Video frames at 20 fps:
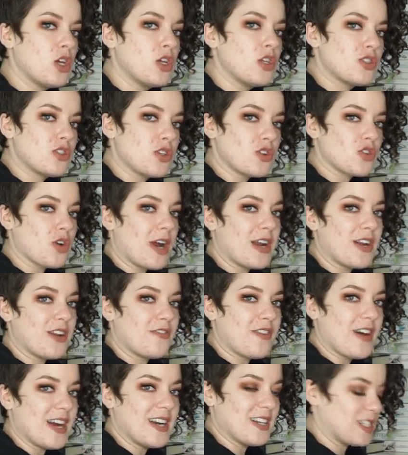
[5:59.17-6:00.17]
So trying to
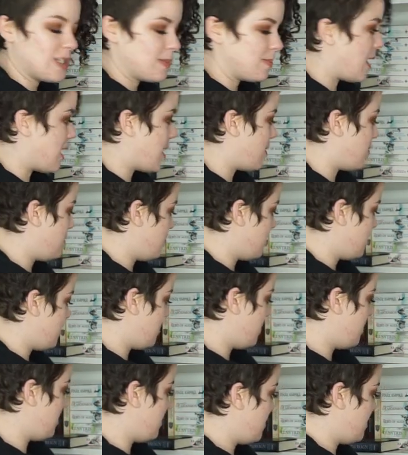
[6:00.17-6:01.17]
find a spot
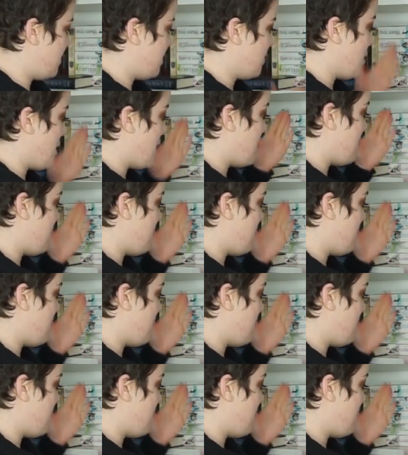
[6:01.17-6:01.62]
where